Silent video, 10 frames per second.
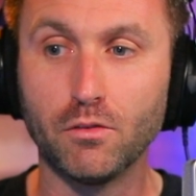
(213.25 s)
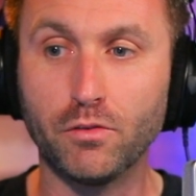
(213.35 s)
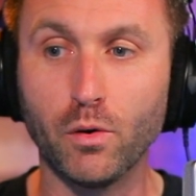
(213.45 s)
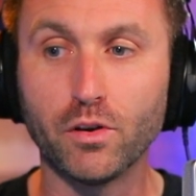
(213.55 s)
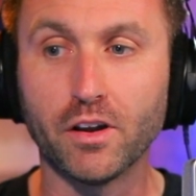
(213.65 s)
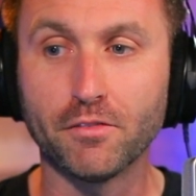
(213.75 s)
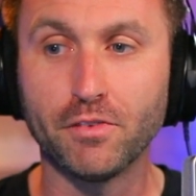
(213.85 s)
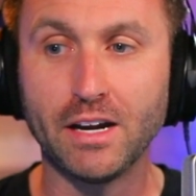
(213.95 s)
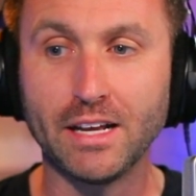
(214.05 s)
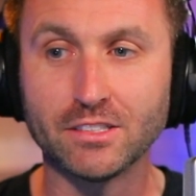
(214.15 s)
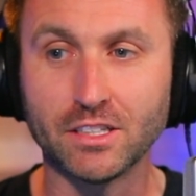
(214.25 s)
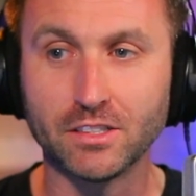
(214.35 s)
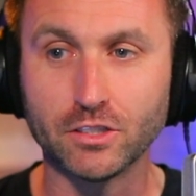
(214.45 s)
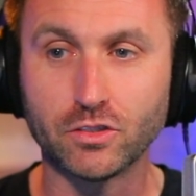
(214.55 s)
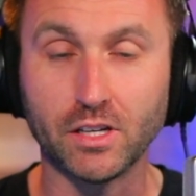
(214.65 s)
vote on a financing
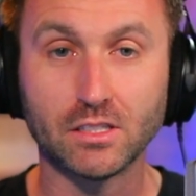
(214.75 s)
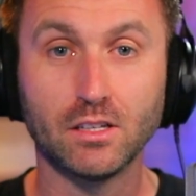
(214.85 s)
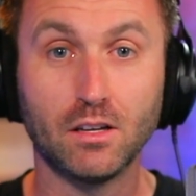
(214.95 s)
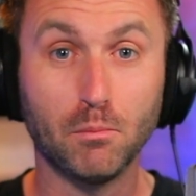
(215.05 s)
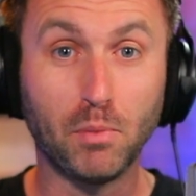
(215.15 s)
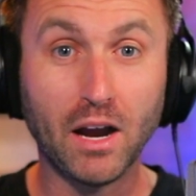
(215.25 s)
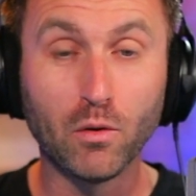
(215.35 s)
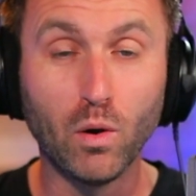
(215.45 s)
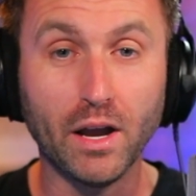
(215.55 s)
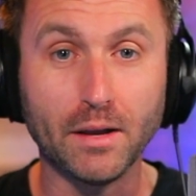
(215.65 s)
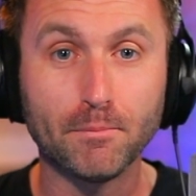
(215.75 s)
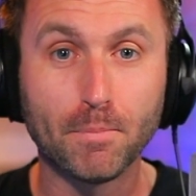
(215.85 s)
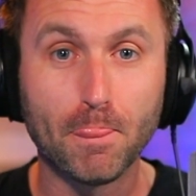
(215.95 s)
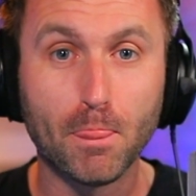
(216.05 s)
district. By the way,